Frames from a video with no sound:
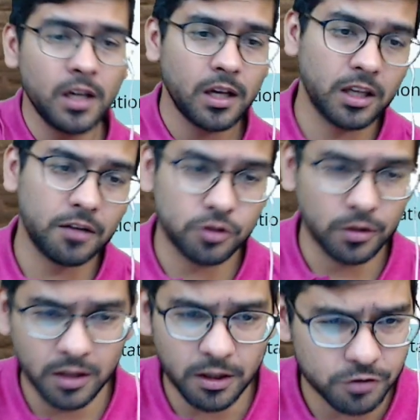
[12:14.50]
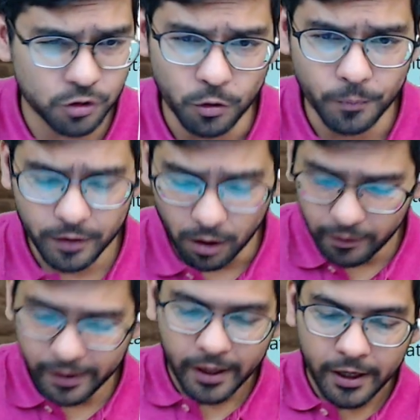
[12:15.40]
gives to you. All
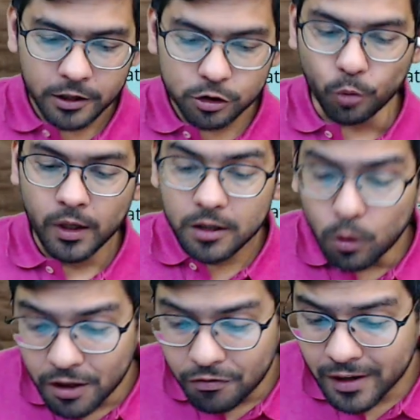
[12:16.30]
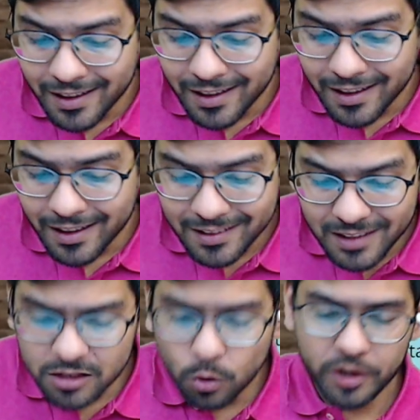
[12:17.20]
right. So now, if
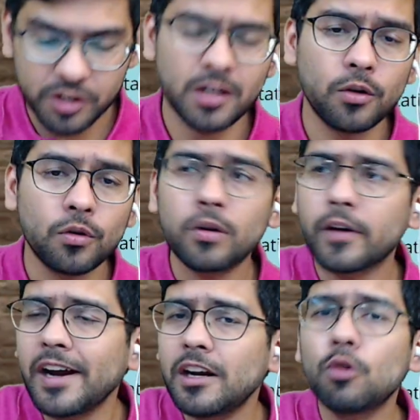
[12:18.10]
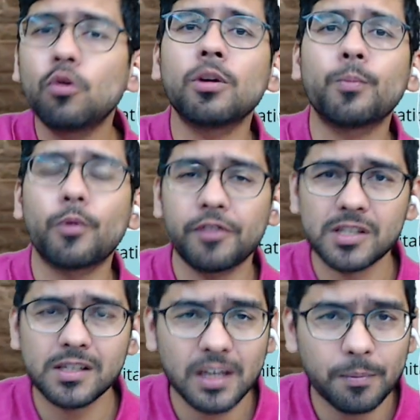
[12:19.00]
this question, write a note on
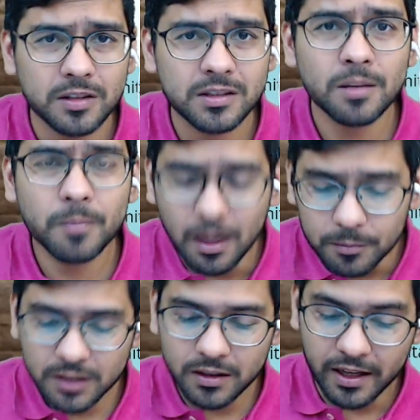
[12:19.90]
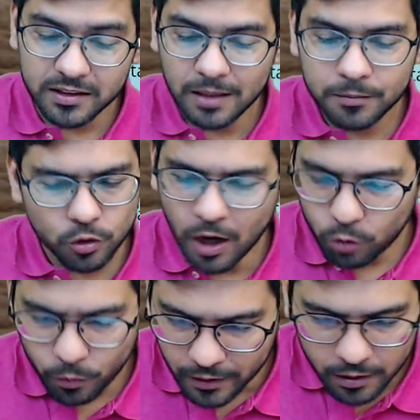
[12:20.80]
professional skepticism, comes in the exam, so you
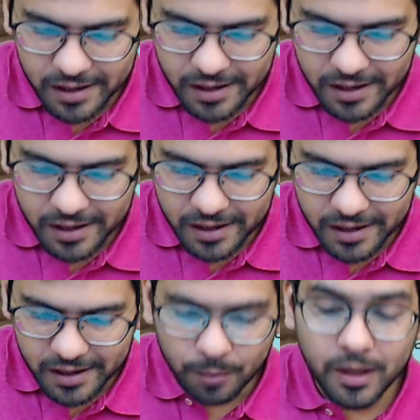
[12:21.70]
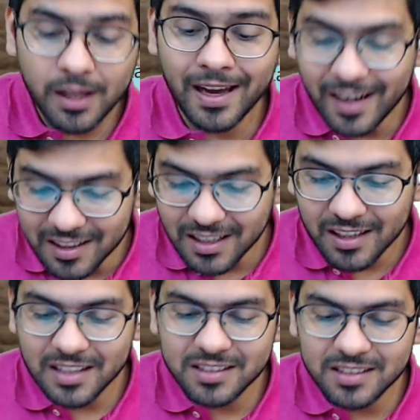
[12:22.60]
have to write the meaning, and let us
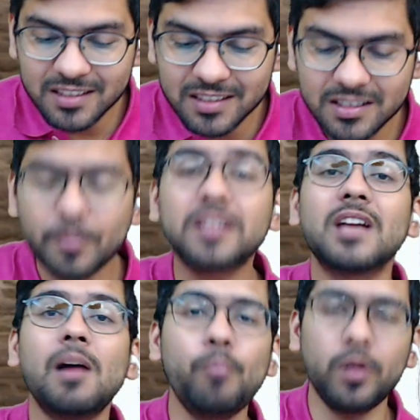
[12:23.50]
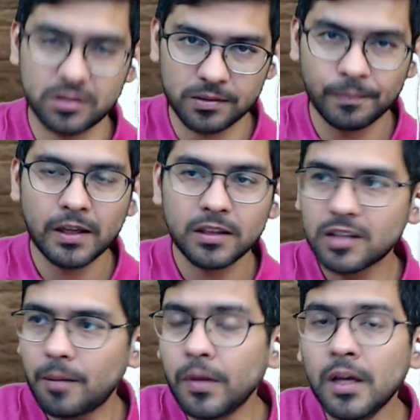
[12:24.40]
understand some examples,
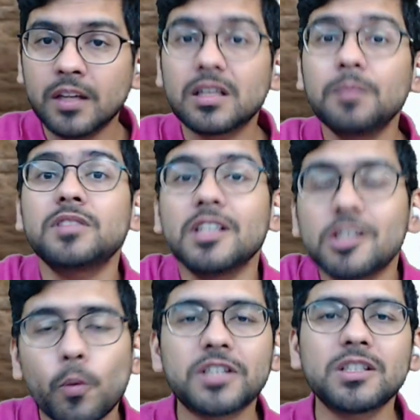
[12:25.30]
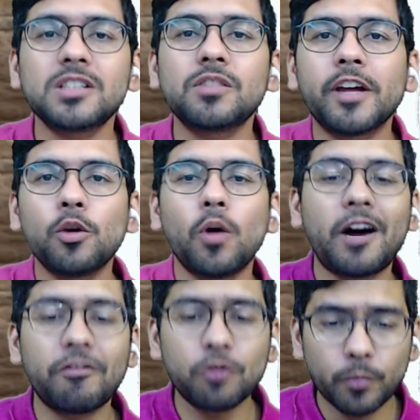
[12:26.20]
some situations where you
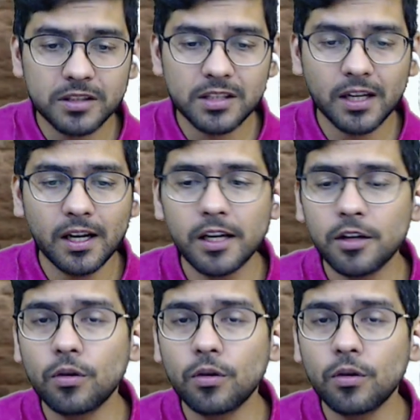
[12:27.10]
have to basically